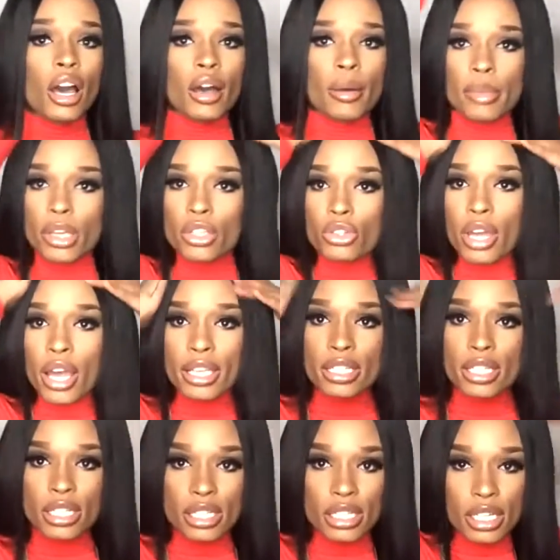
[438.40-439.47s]
As you
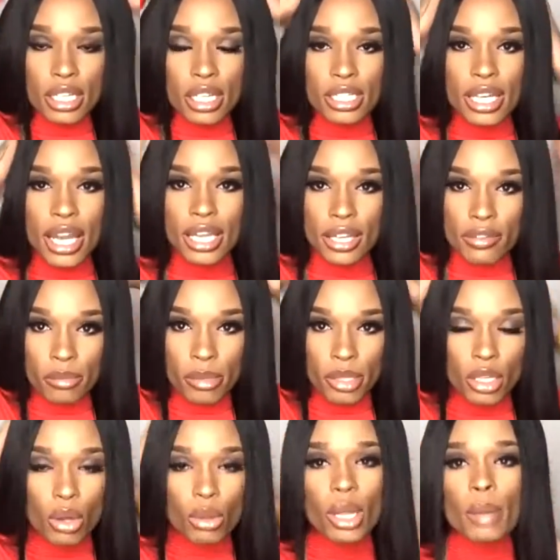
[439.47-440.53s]
guys can see, it's not giving
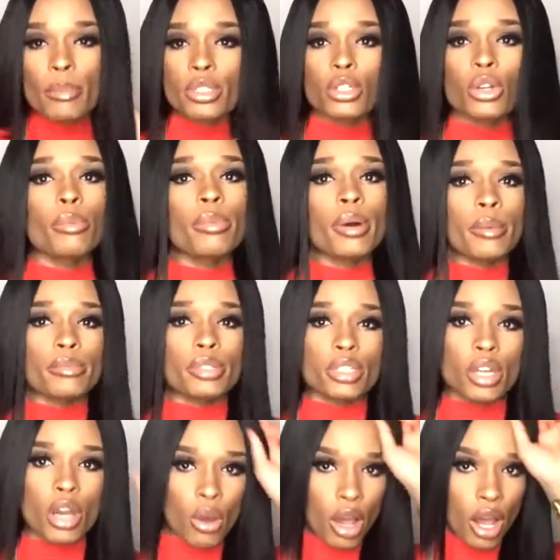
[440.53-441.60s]
me no lumps, no
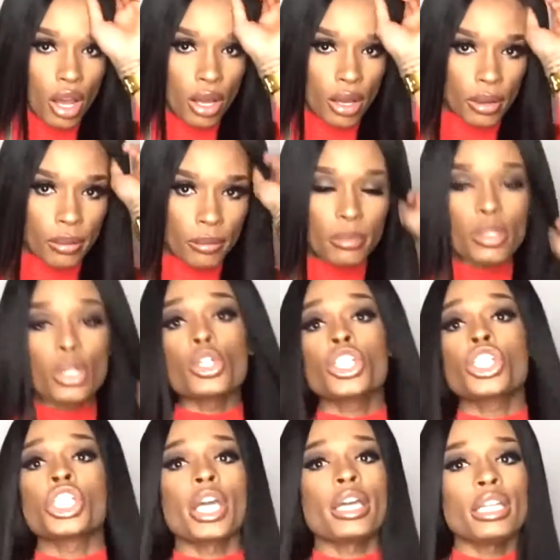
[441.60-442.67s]
bumps, no
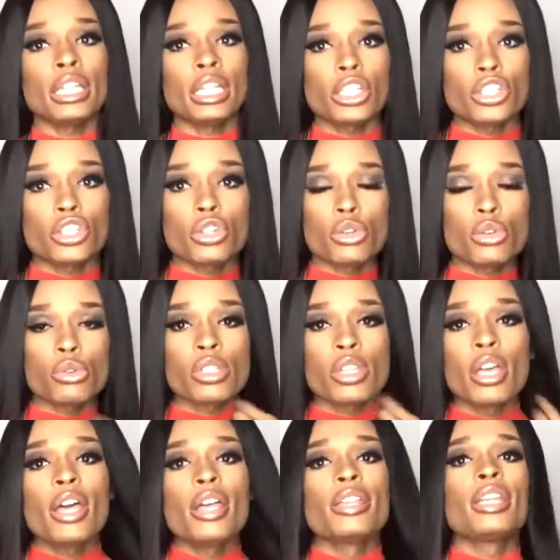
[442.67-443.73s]
shading issues.
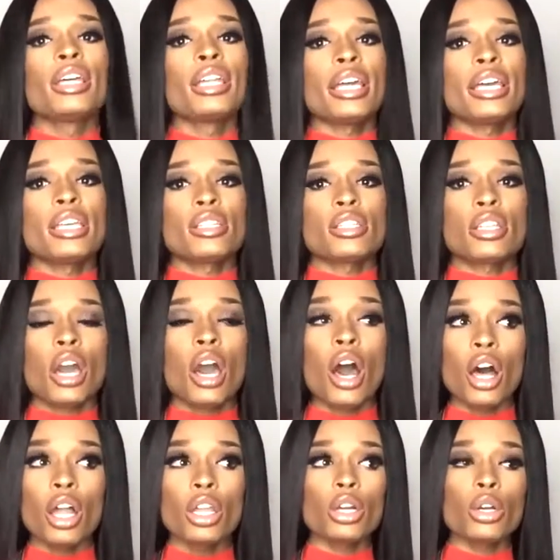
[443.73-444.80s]
The lace
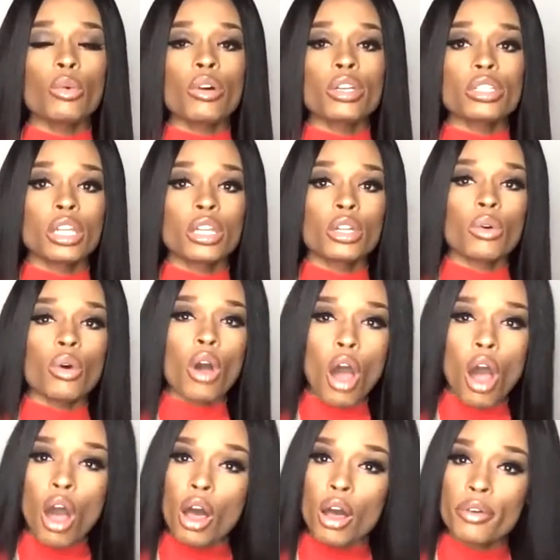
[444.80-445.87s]
color was a
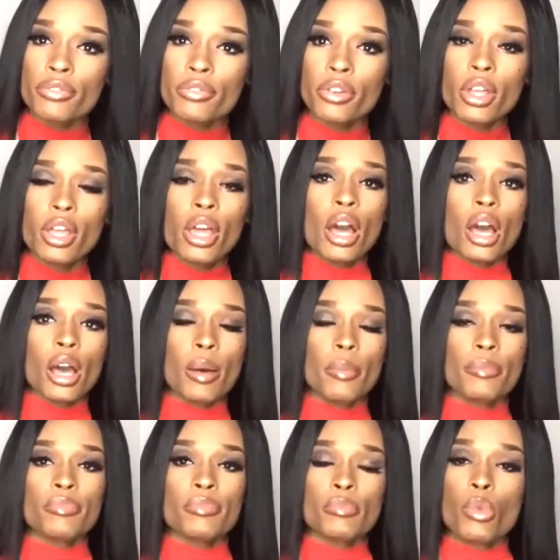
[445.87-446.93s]
little off,
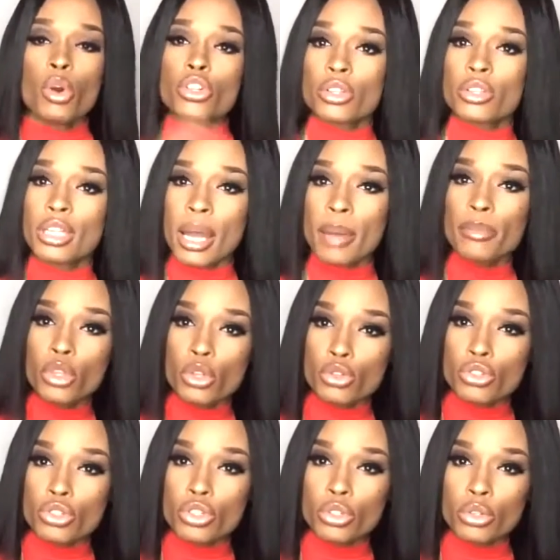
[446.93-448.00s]
more so than I'm
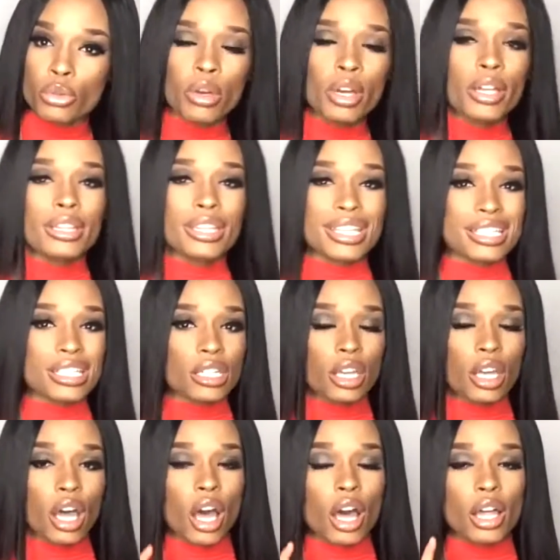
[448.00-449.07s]
used to. This
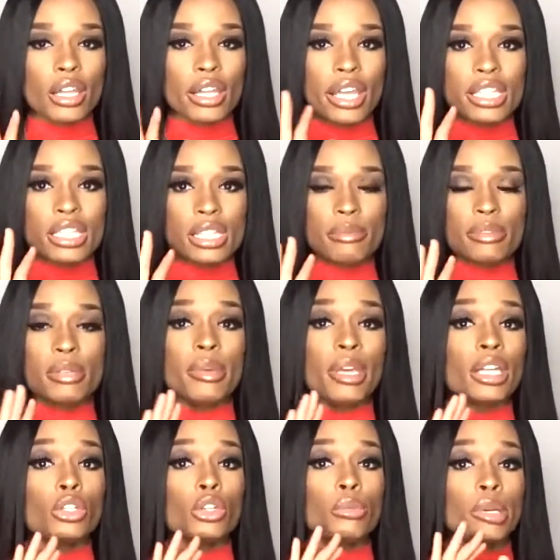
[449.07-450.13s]
lace seemed to
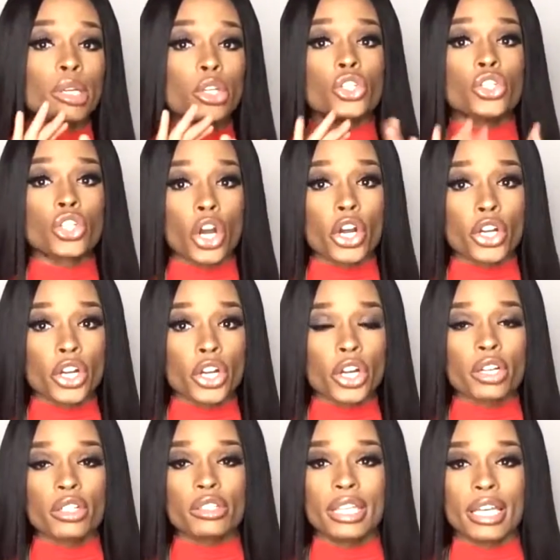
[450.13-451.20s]
be a little bit
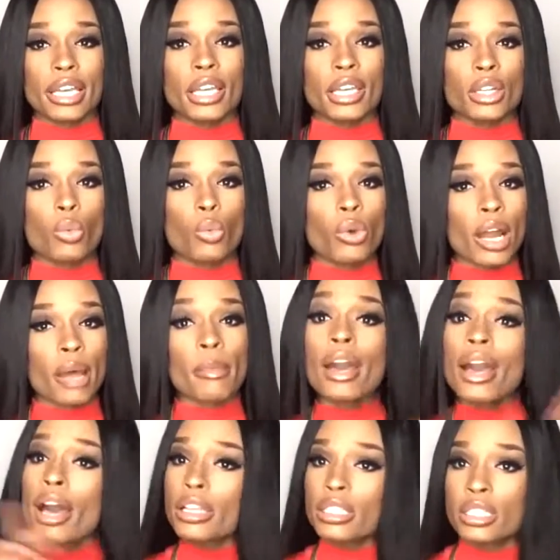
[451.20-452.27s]
darker than what I'm
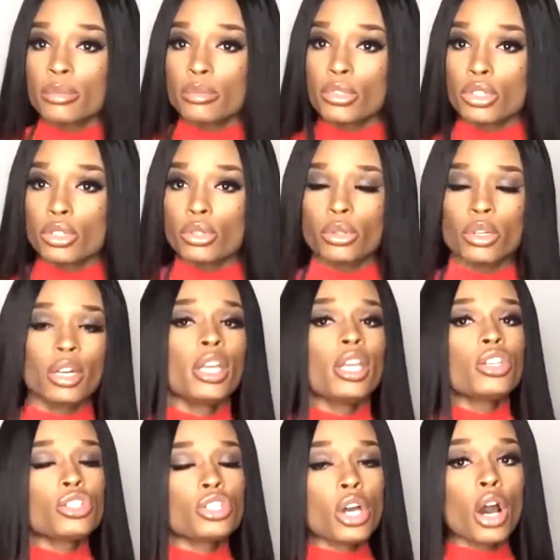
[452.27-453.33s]
accustomed to.
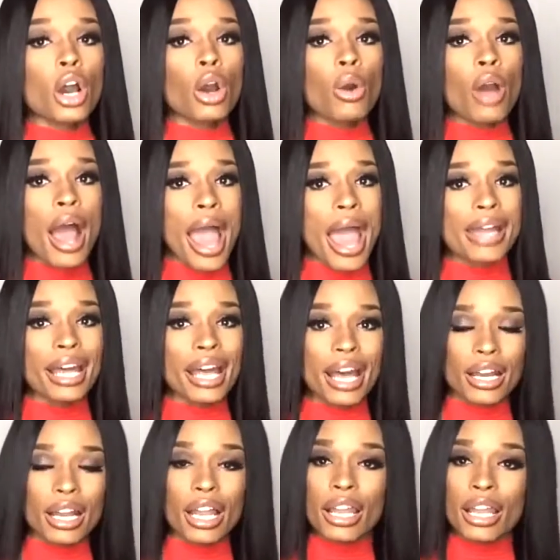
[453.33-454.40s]
So I had to
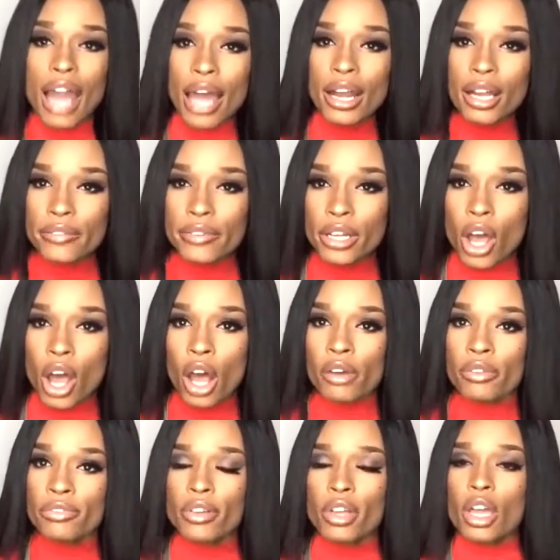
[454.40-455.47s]
cut a lot of it
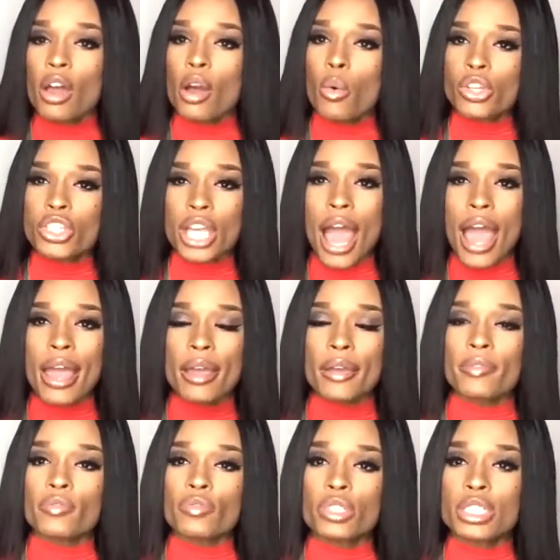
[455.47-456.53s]
off, which
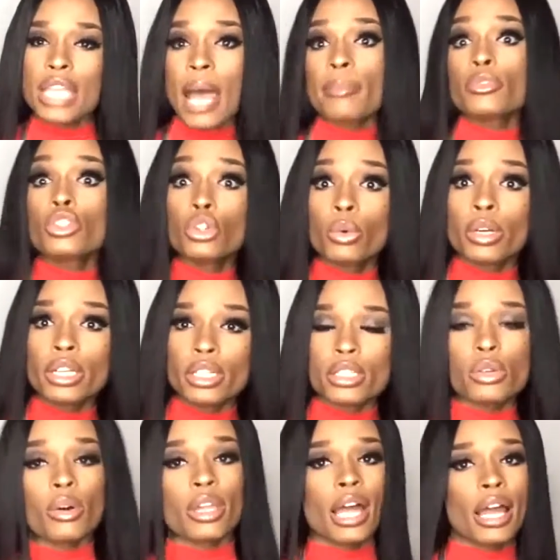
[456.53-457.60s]
I've stopped
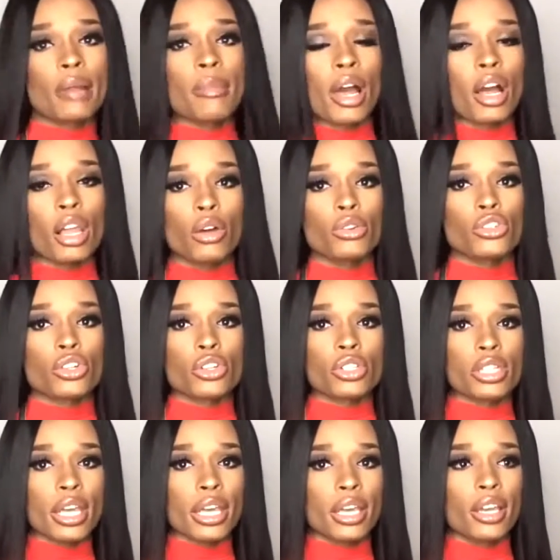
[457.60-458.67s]
doing to a lot of my
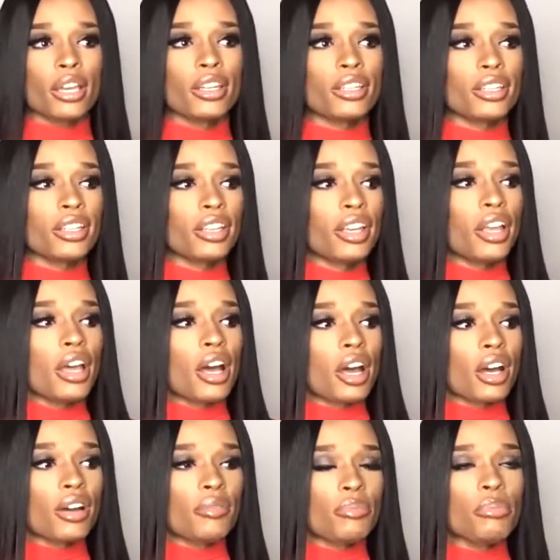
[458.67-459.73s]
closures, and
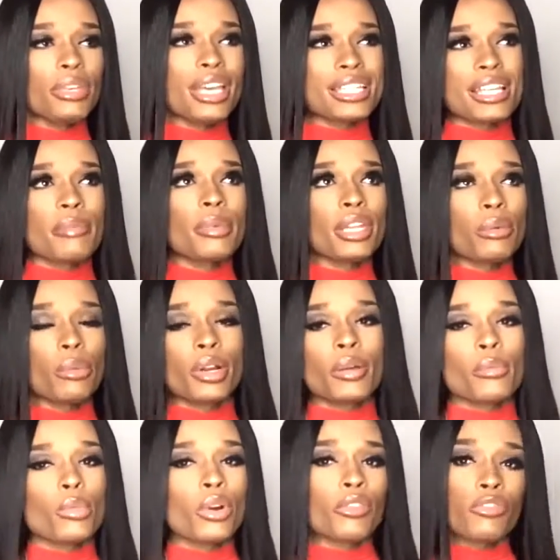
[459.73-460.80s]
because I've been
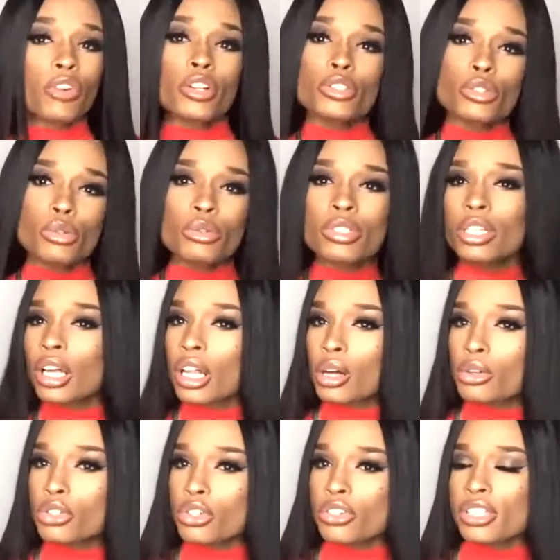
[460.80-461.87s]
wearing more frontals than
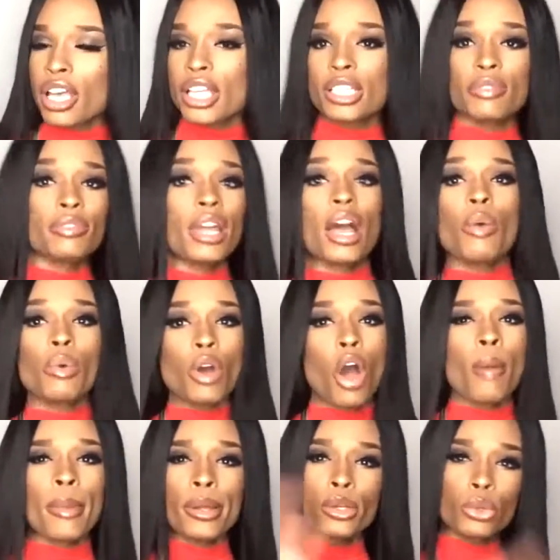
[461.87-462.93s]
closures as of now with
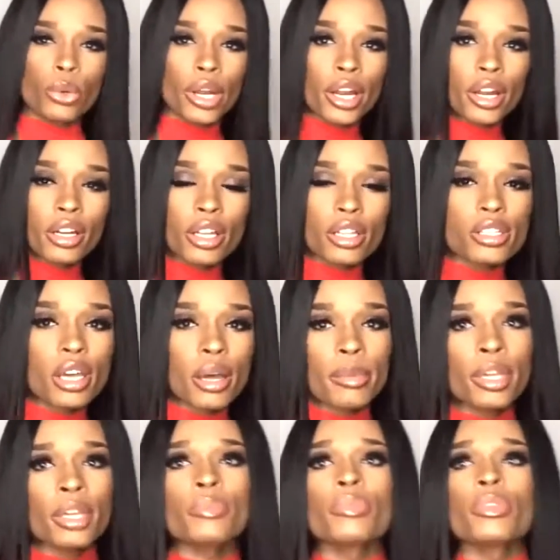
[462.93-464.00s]
all my newer hair that's
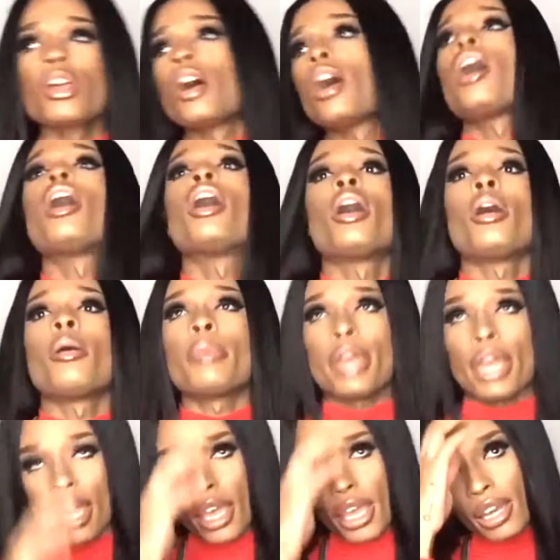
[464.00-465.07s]
coming,
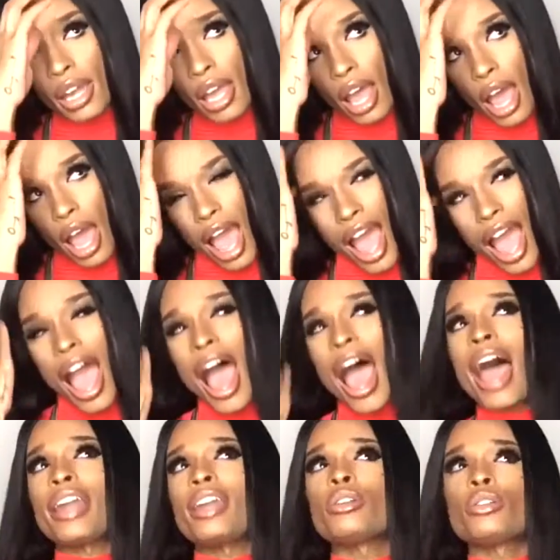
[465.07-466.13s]
and
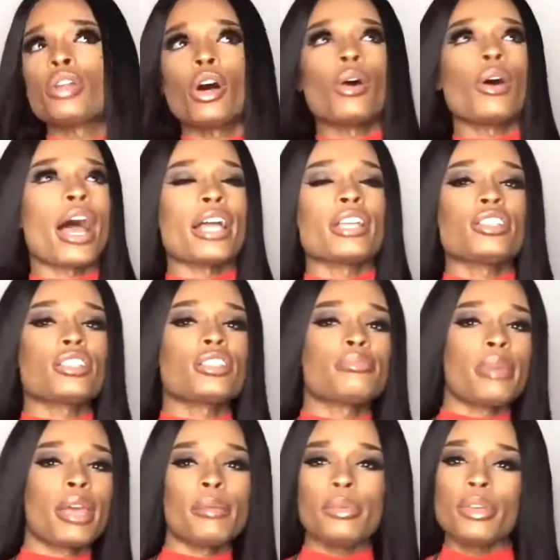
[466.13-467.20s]
I don't know. I
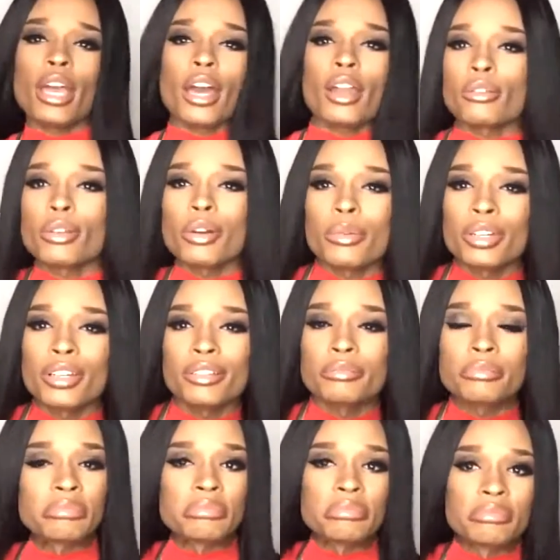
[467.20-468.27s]
don't know what it,